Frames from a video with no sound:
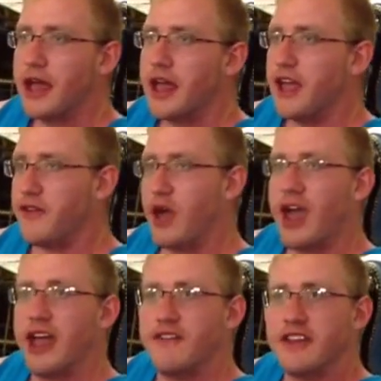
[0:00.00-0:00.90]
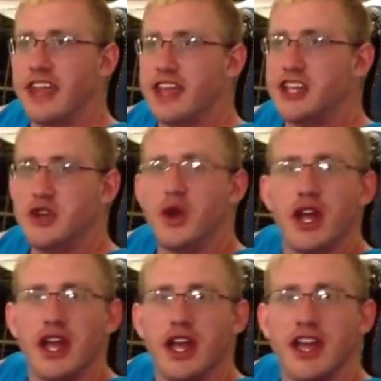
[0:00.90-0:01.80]
if it takes you
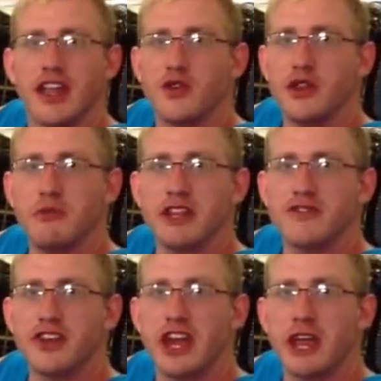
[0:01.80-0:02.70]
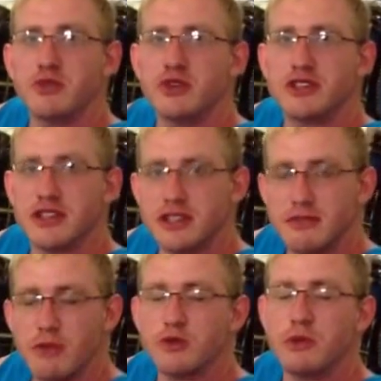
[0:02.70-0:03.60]
20 minutes for your hamstrings, because
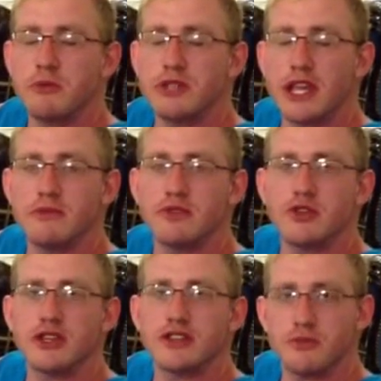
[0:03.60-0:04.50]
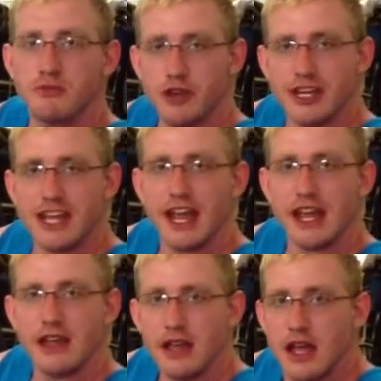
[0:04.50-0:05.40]
most people's hamstrings are pretty tight,
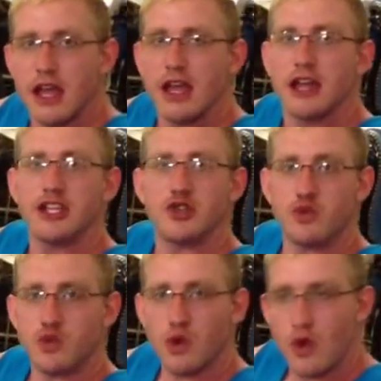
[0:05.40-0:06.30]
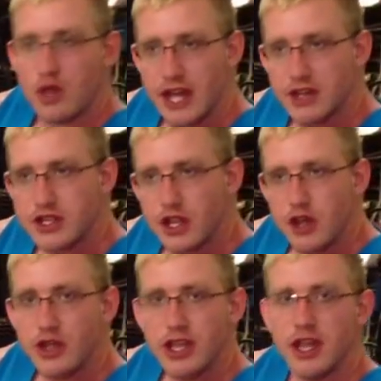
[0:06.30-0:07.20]
just roll it out
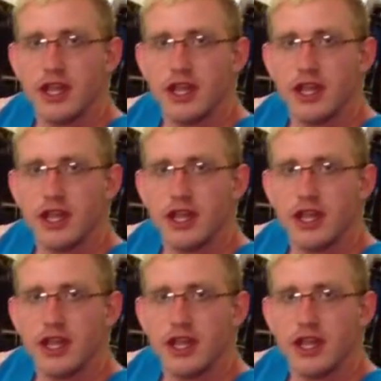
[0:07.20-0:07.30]
slowly